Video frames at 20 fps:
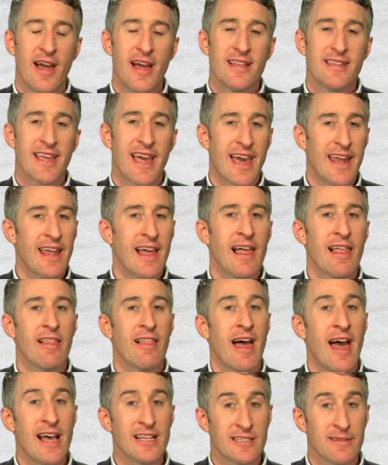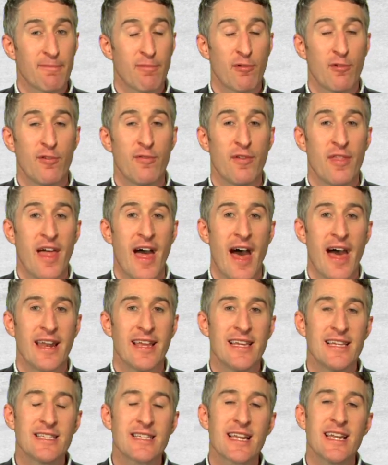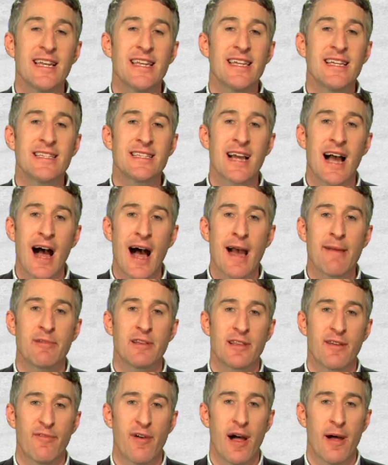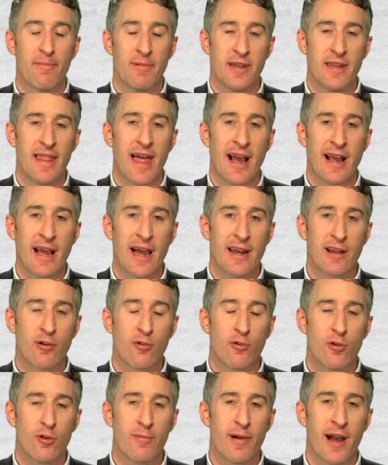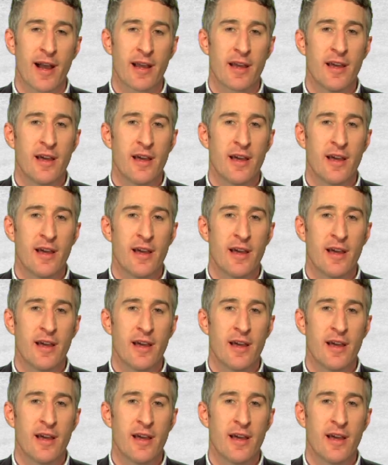Tannehill hasn't proven that. He's going to need time to develop into that kind of quarterback.